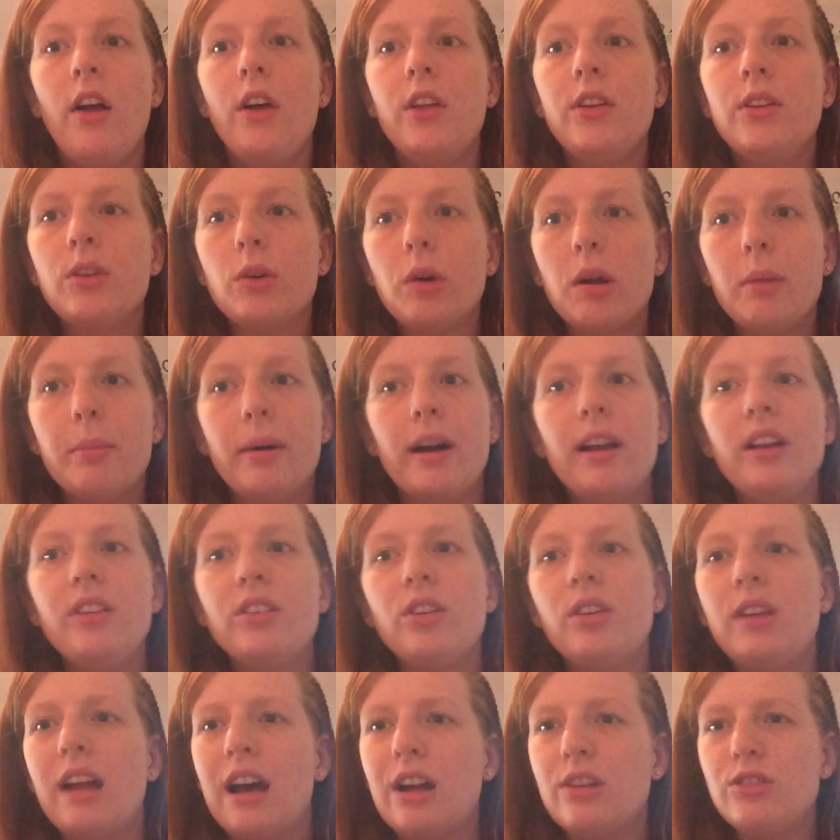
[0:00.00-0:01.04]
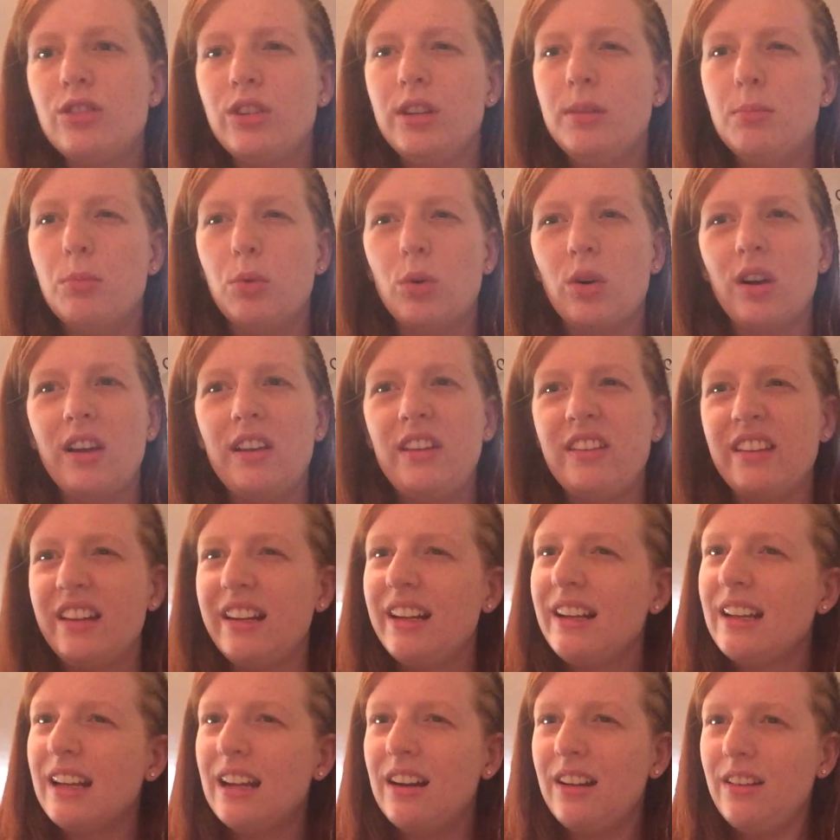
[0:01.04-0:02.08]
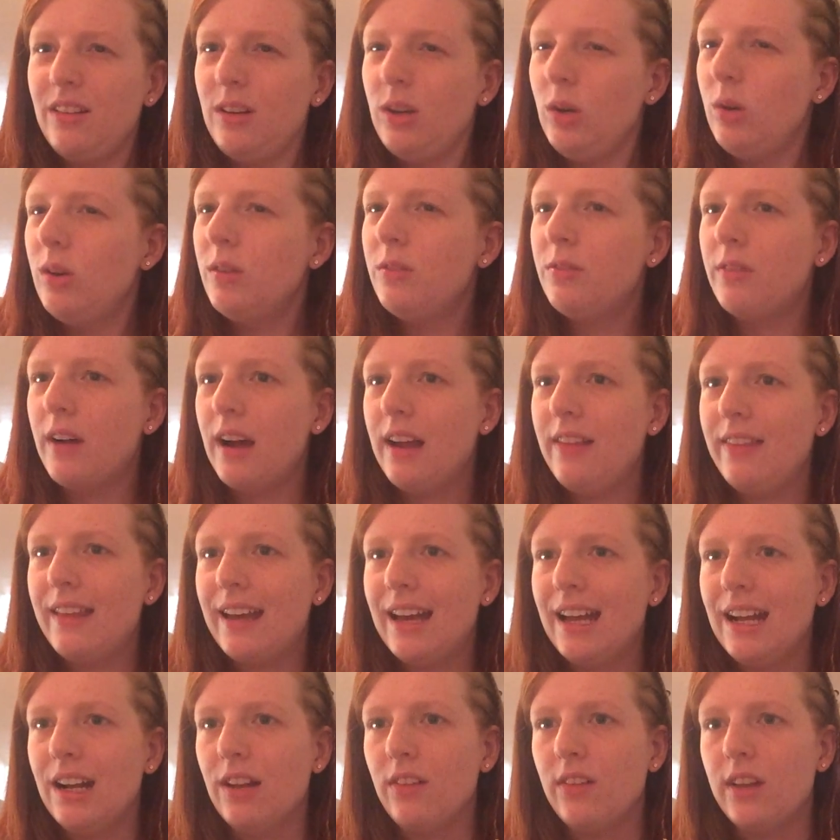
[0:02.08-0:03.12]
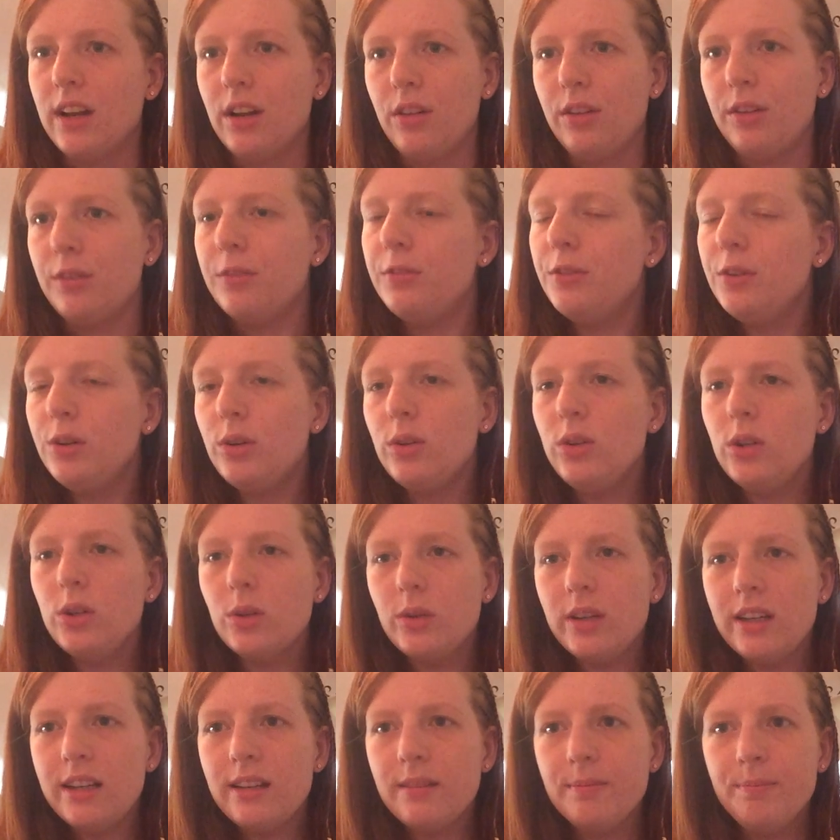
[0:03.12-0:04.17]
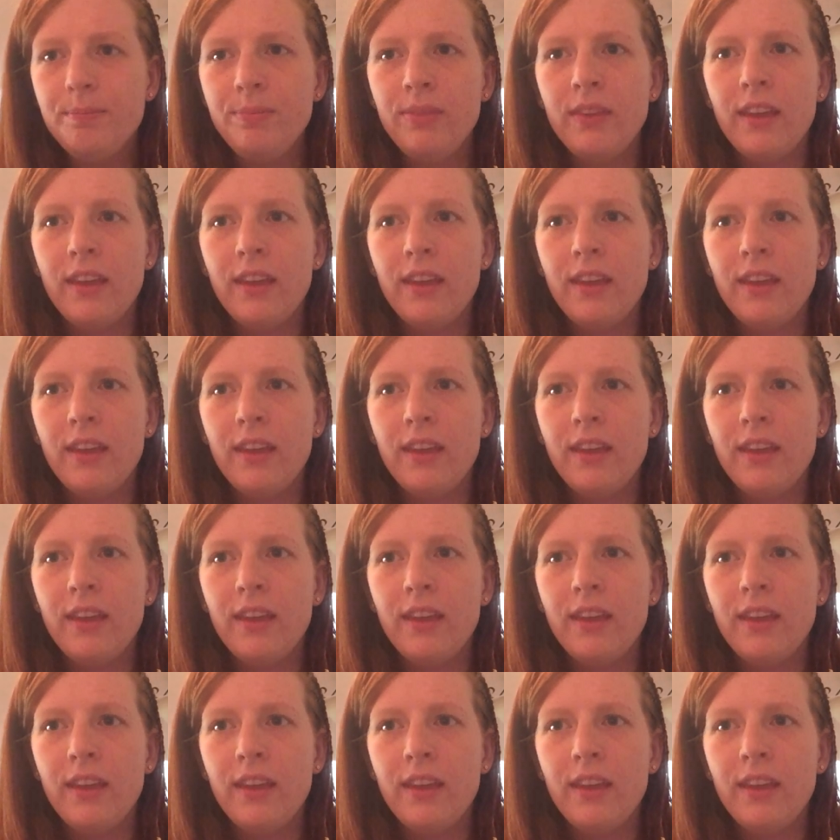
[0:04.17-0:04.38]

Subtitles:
So our bodies are naturally more acidic, and you can find that in a lot of the foods you eat,